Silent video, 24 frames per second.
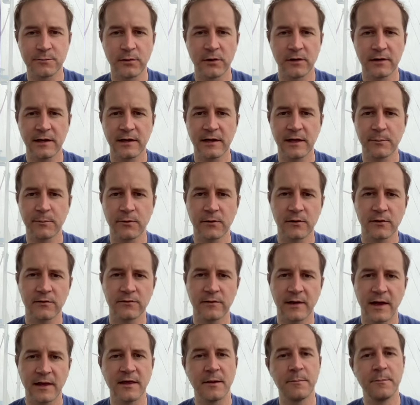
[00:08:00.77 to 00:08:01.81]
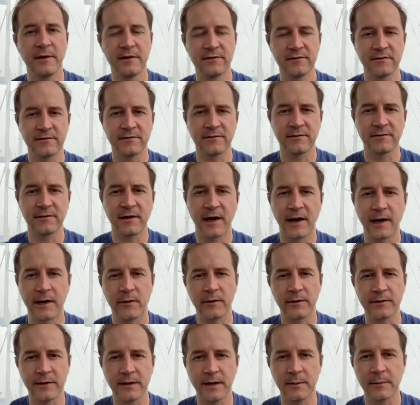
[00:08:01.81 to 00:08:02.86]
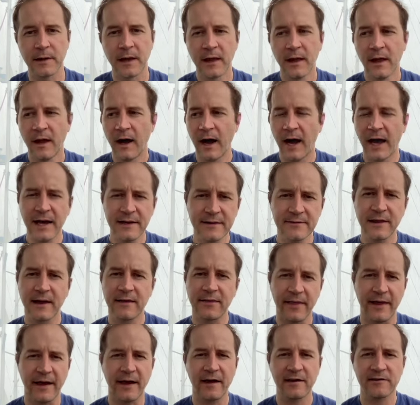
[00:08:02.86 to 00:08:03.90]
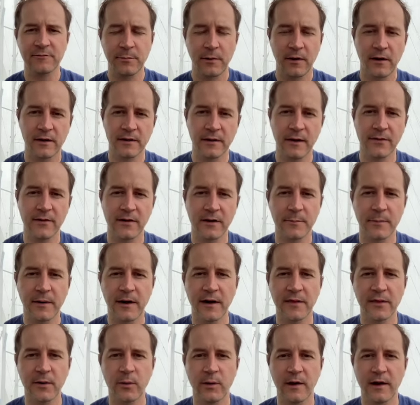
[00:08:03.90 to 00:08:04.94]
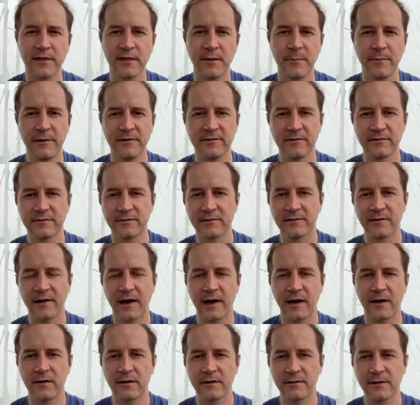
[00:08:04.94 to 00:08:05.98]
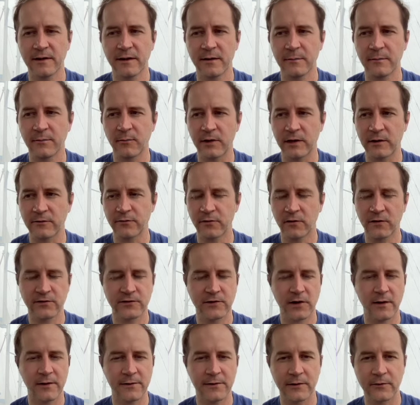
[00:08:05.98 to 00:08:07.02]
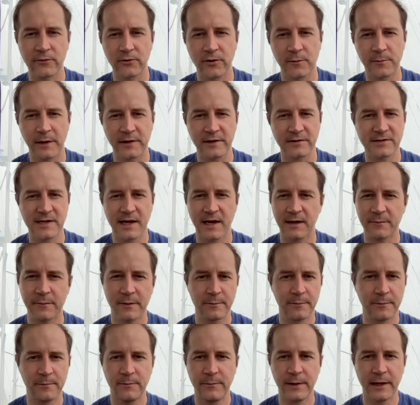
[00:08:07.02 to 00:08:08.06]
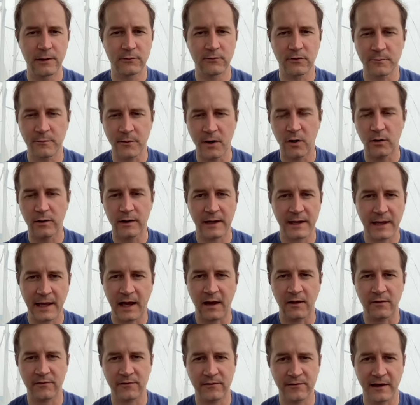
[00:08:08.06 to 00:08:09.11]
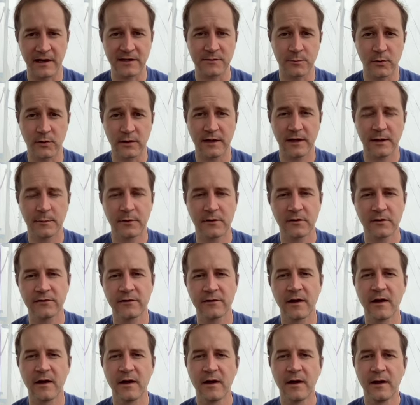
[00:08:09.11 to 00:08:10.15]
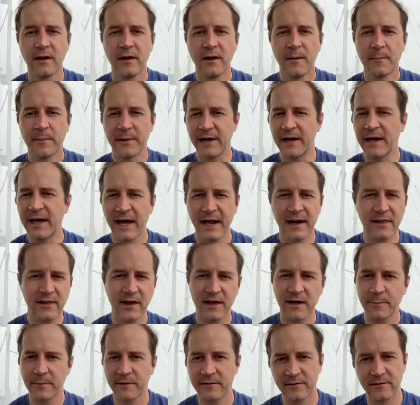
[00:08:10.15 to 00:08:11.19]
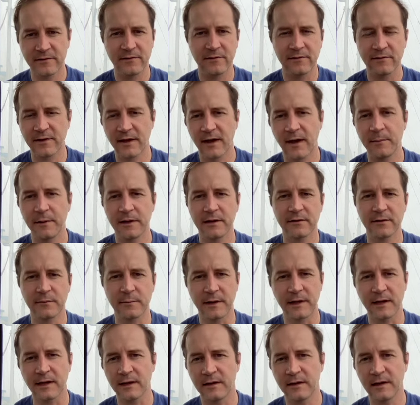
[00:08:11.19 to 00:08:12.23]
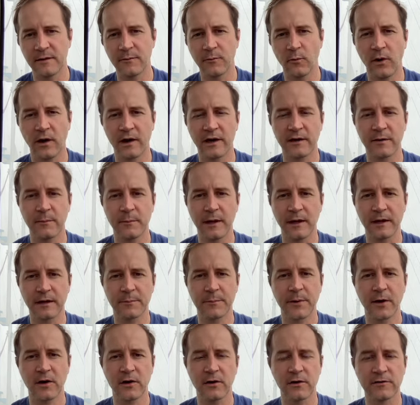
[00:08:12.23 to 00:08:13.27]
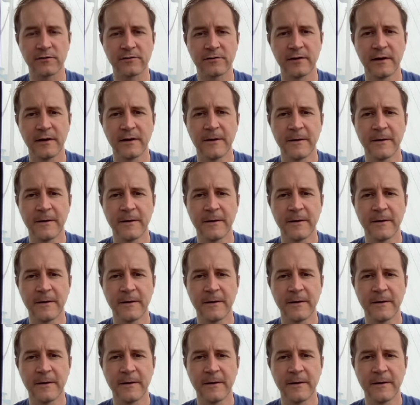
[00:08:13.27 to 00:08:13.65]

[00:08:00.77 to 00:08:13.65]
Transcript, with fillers: bookkeepers and the business is hiring them. I added that last part on there, by the way, the business is hiring them. When I first started the group, I just had be remote accountants slash bookkeepers. But then I had a lot of businesses coming to me and, and wanting to make posts,